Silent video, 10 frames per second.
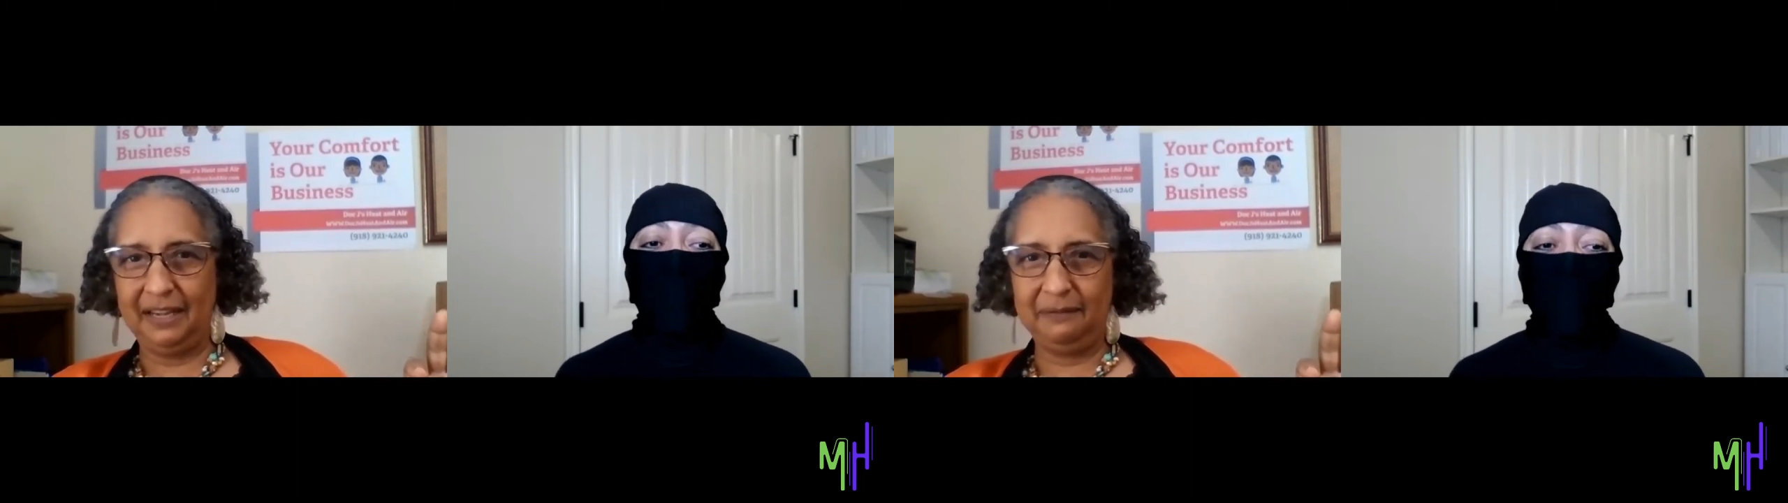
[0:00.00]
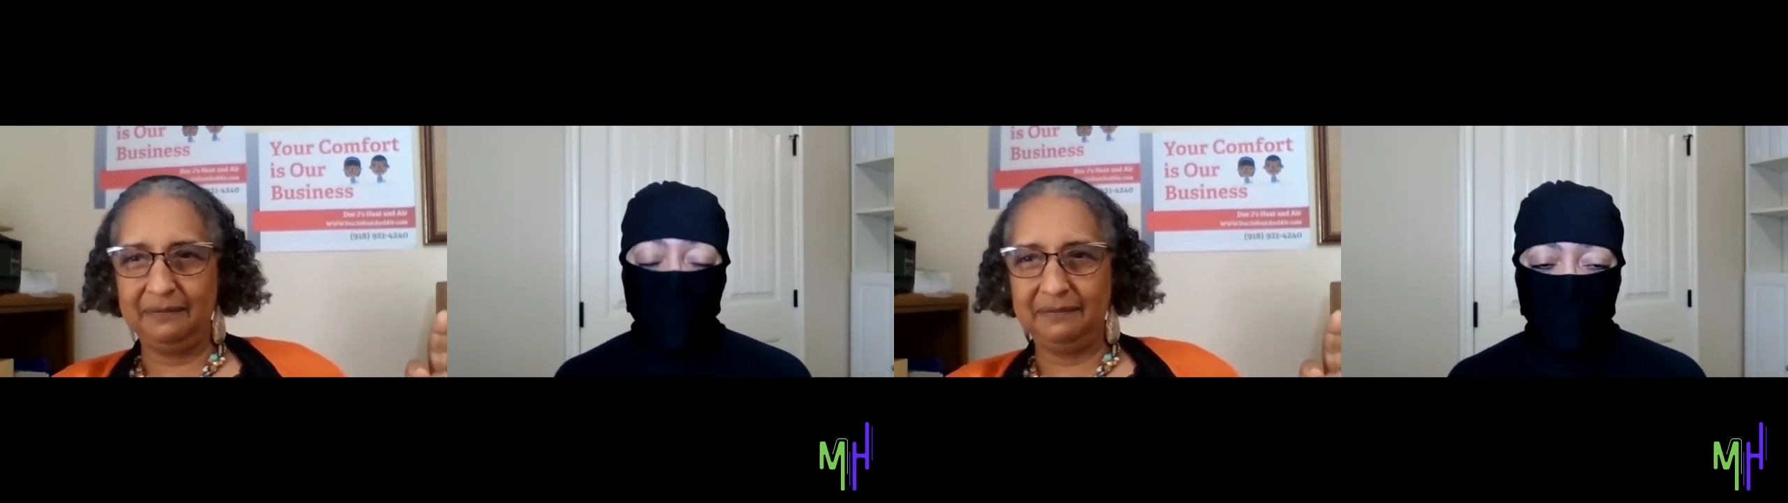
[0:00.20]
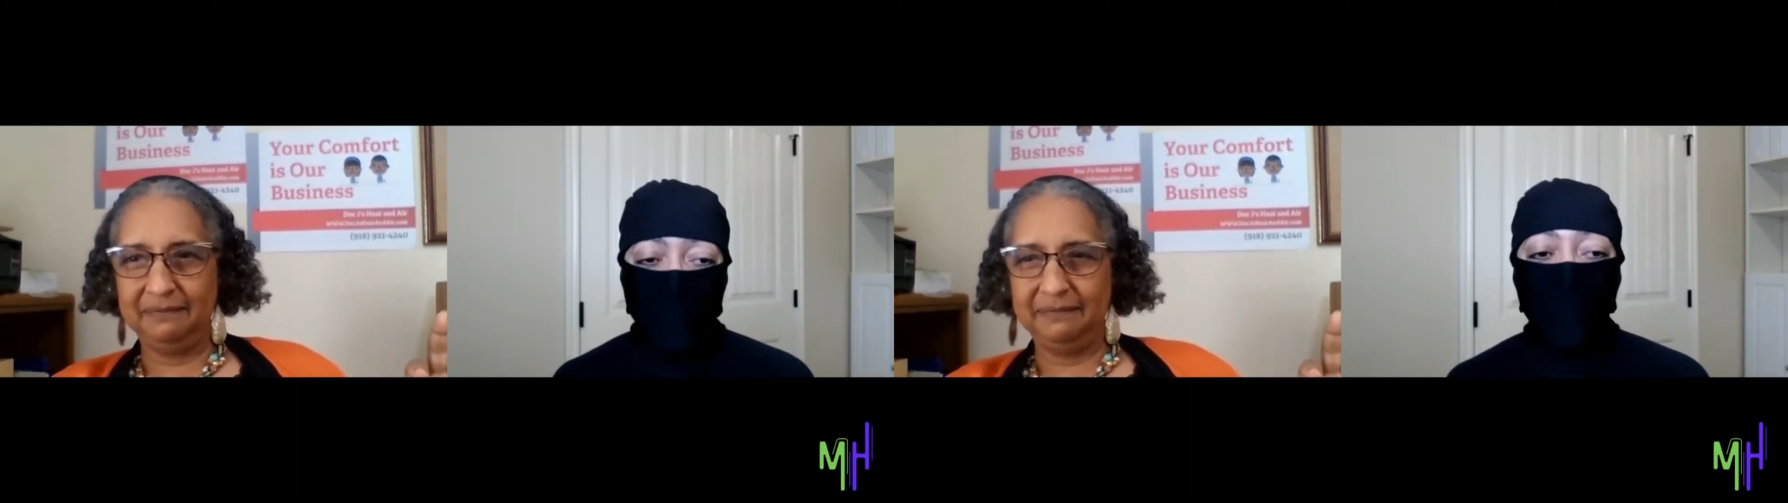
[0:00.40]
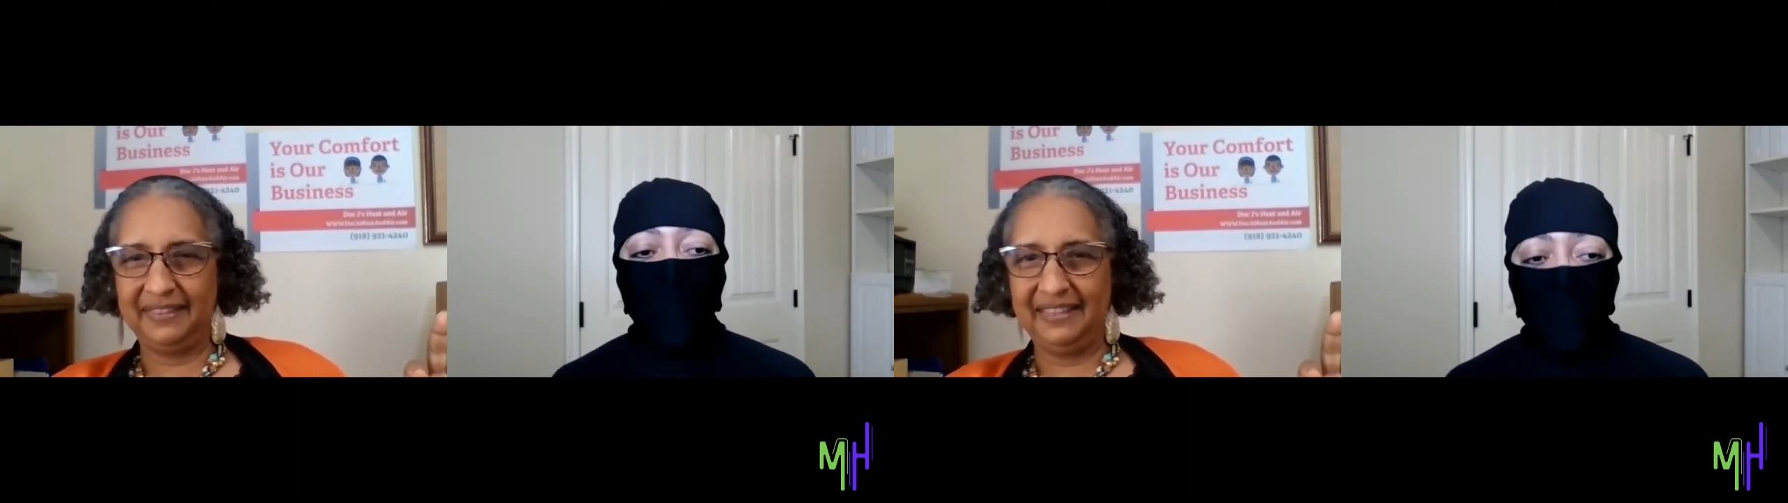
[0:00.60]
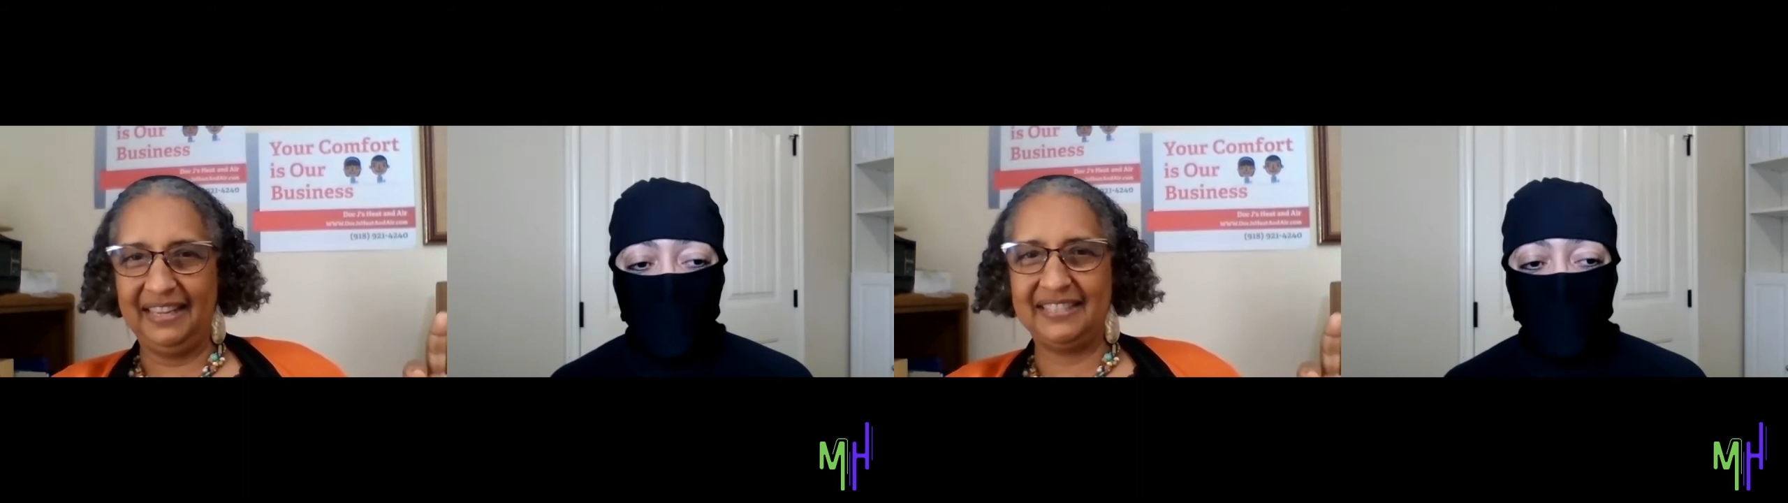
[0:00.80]
Okay?
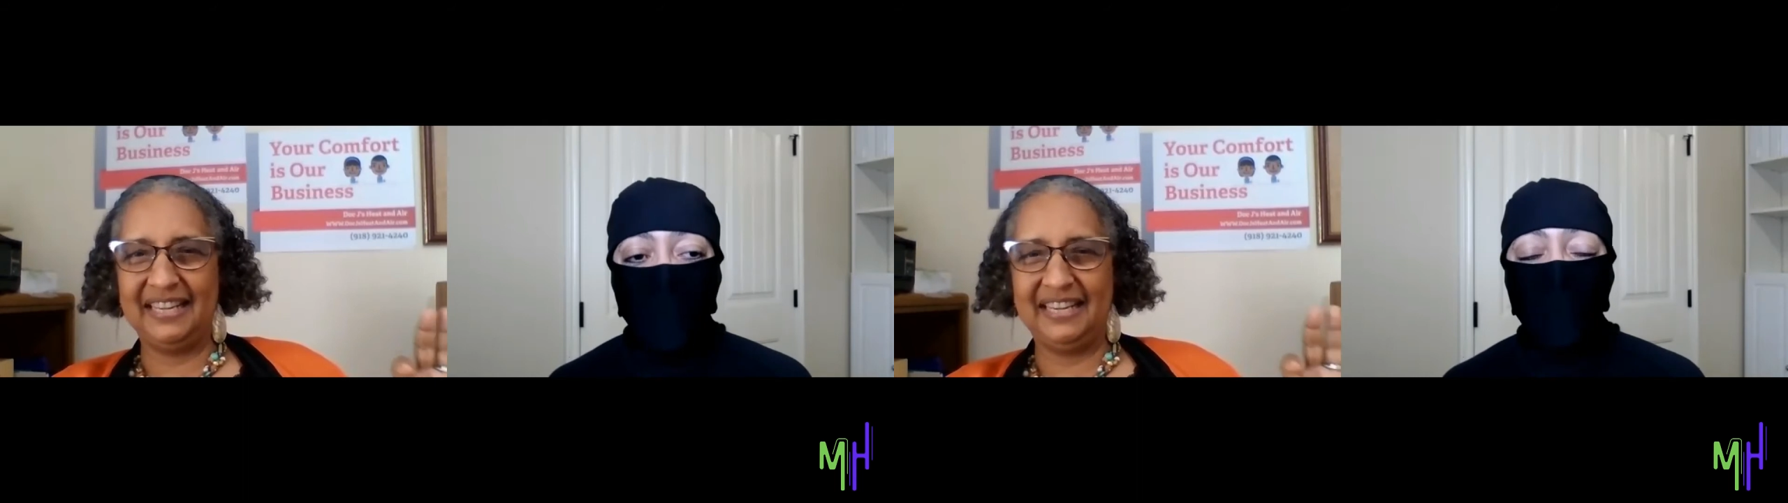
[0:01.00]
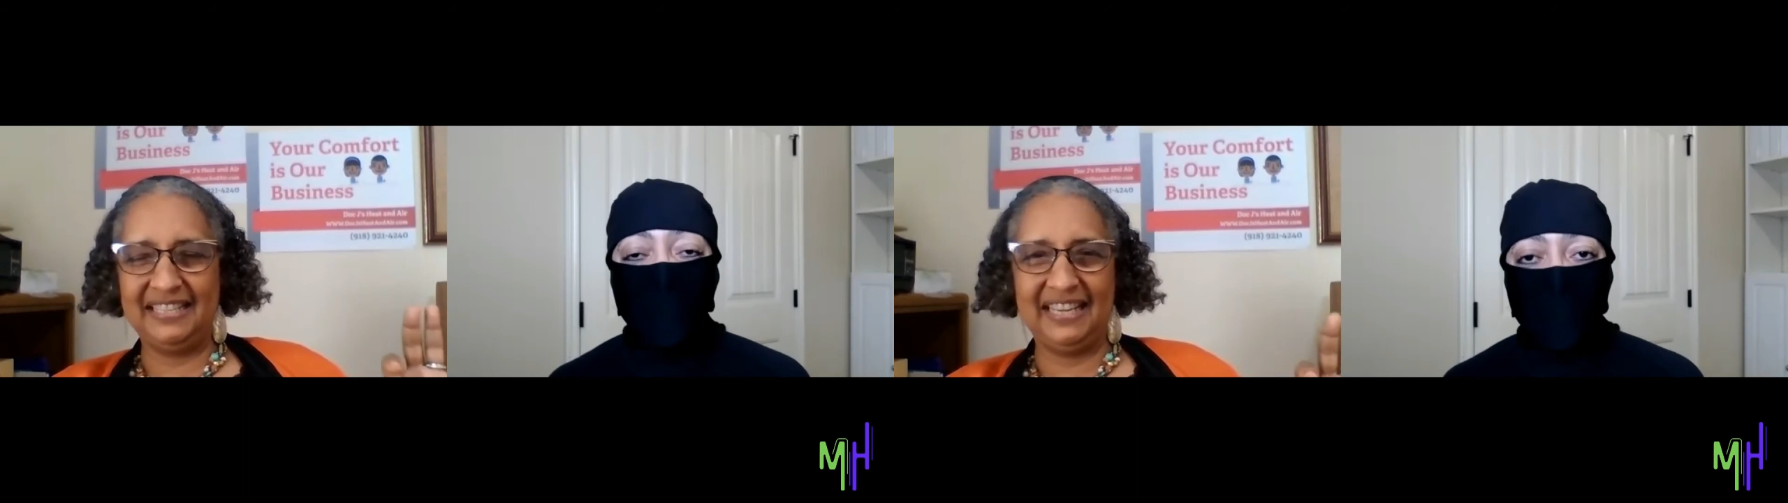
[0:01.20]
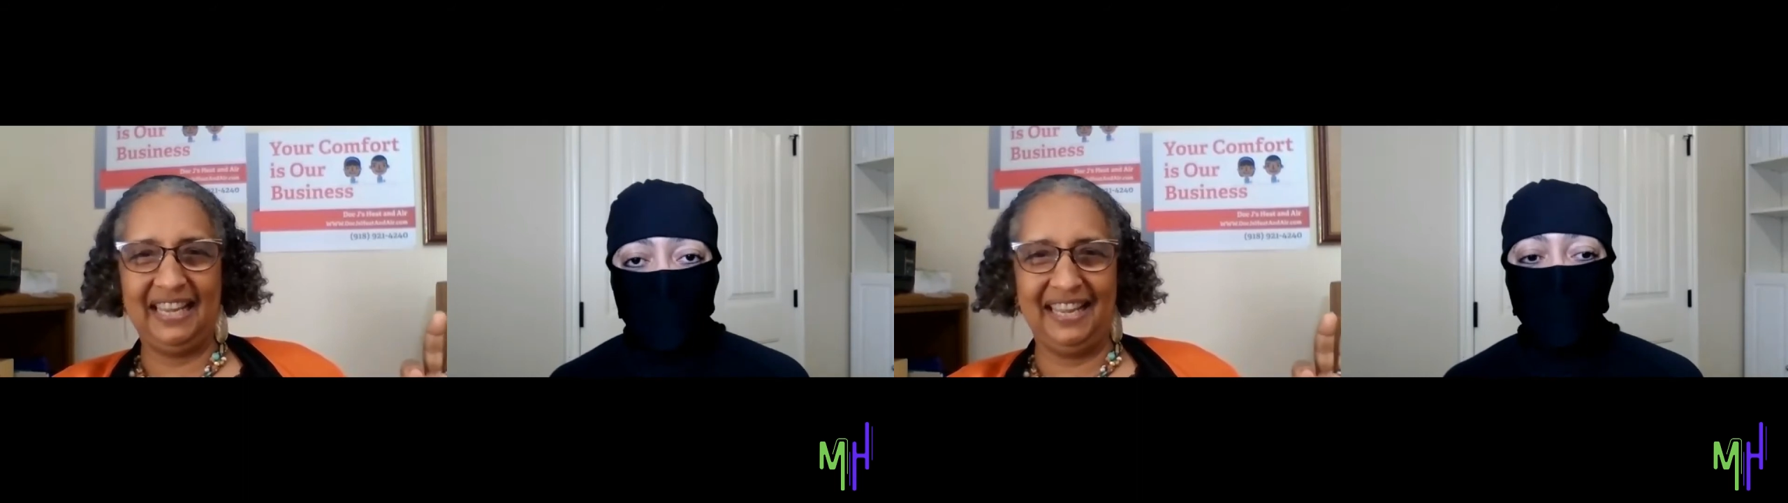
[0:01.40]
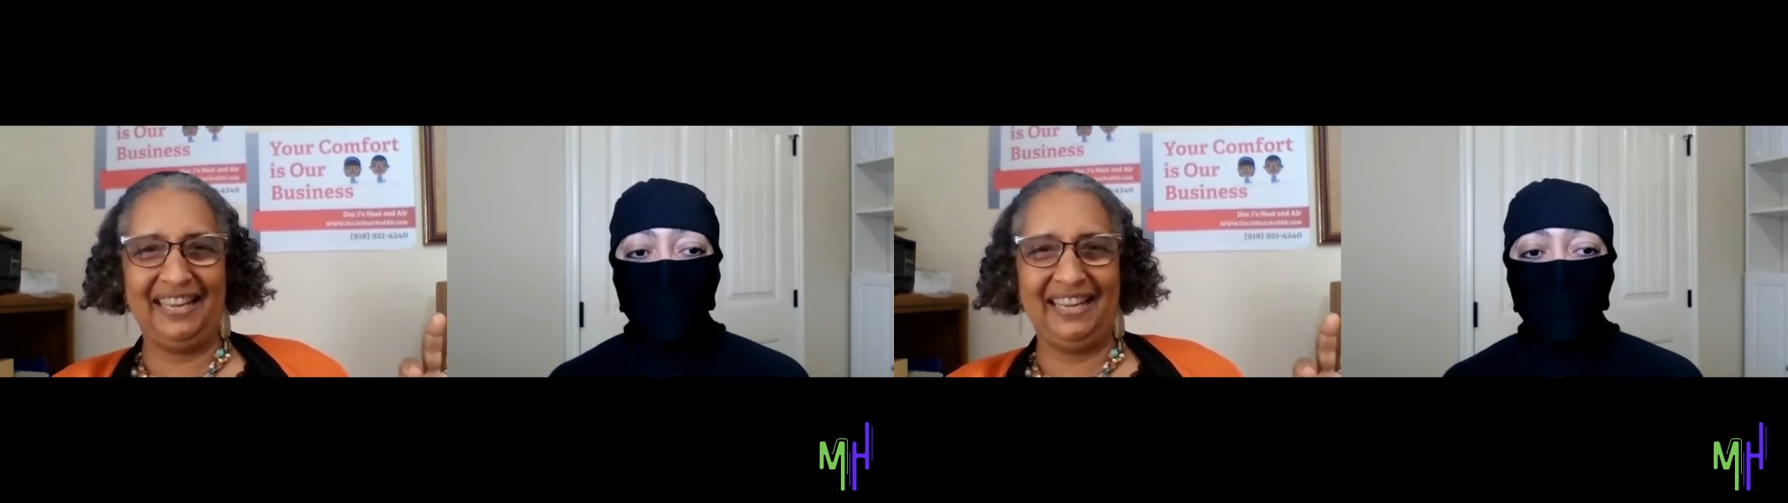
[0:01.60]
It's yeah. going to say,